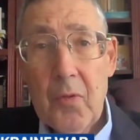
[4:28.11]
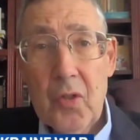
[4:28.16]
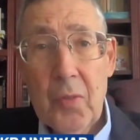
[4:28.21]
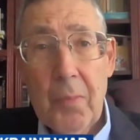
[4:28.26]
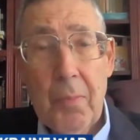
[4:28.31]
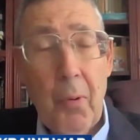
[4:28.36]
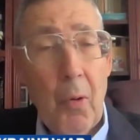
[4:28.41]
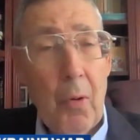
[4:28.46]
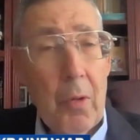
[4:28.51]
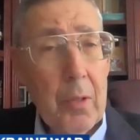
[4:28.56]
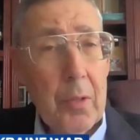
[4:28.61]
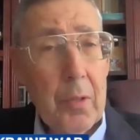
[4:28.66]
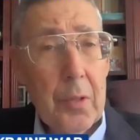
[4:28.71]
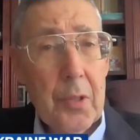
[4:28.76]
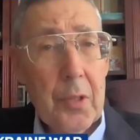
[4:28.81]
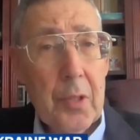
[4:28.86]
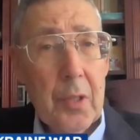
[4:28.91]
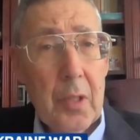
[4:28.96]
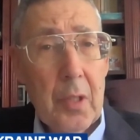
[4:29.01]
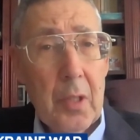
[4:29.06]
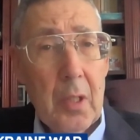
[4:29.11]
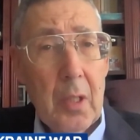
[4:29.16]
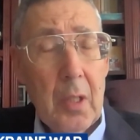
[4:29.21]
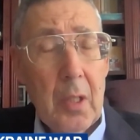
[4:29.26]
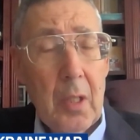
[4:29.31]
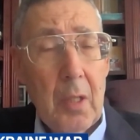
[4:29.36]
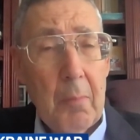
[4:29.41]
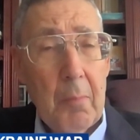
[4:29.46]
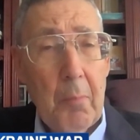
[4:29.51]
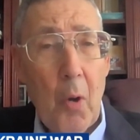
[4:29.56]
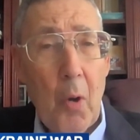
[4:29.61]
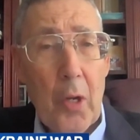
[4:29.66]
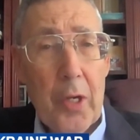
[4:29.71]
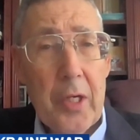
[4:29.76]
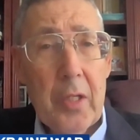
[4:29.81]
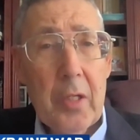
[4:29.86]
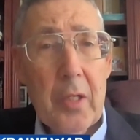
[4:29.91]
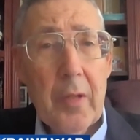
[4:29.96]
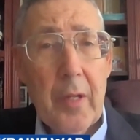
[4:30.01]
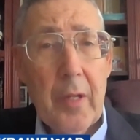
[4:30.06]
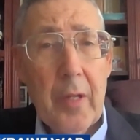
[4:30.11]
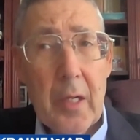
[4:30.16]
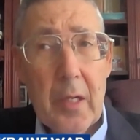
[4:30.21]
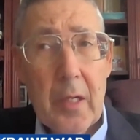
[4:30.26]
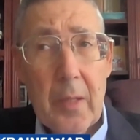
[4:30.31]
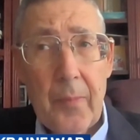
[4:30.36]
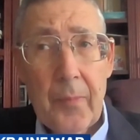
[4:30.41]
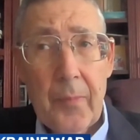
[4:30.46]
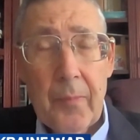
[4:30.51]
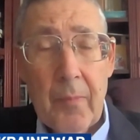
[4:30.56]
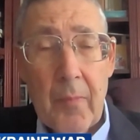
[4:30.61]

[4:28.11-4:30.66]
supporters bought into that.